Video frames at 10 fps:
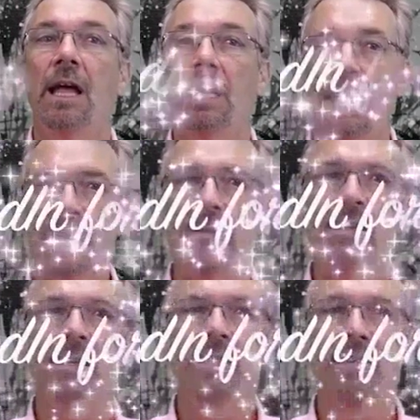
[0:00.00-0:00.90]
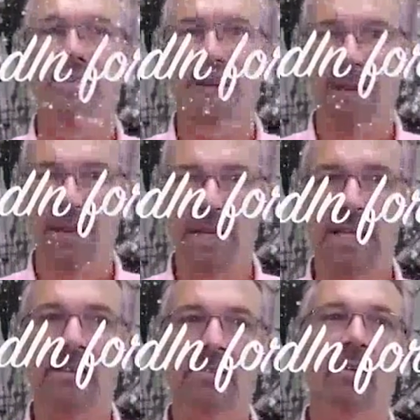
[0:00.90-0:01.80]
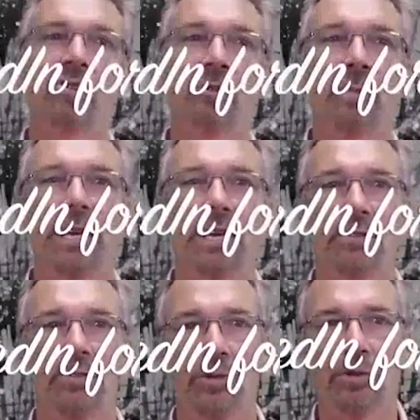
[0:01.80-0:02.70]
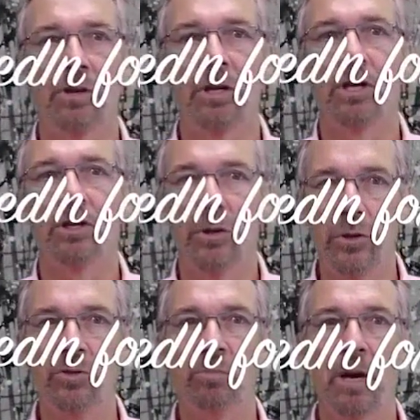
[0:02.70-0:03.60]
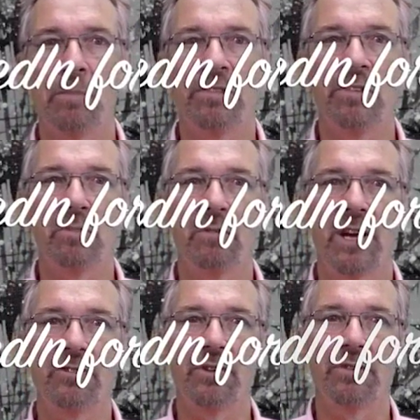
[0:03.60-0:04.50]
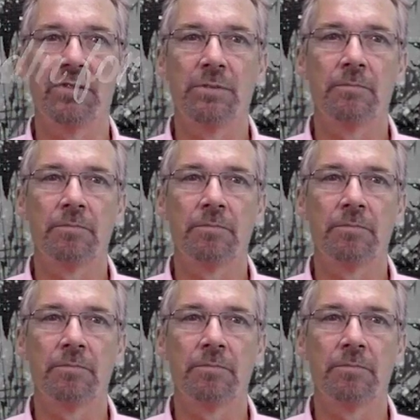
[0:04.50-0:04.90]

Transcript: LinkedIn is the social media tool used by business professionals.